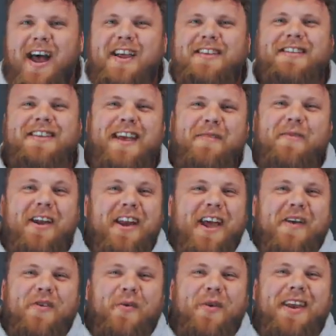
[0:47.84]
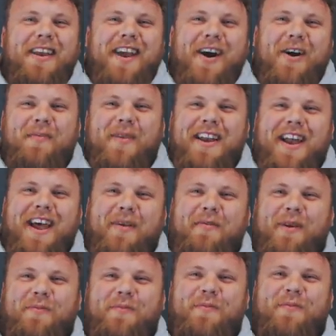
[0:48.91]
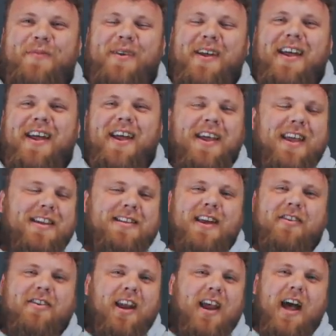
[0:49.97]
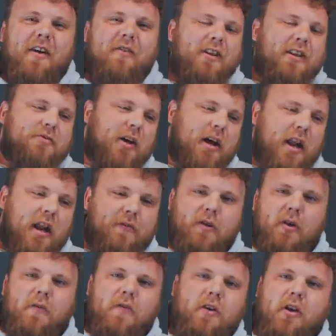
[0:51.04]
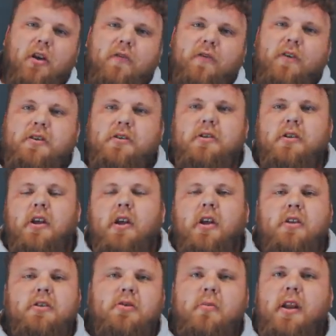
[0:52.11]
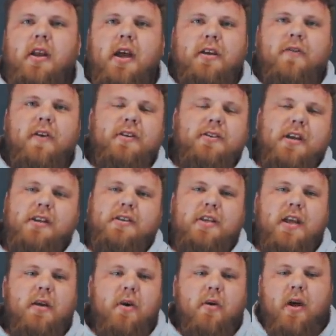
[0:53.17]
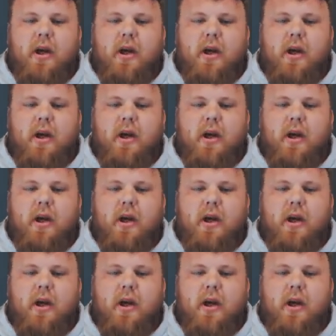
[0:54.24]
I see him nearly every week now. Me and him are, he's a great athlete as well. I love Novikov. There's so many nice things I can say about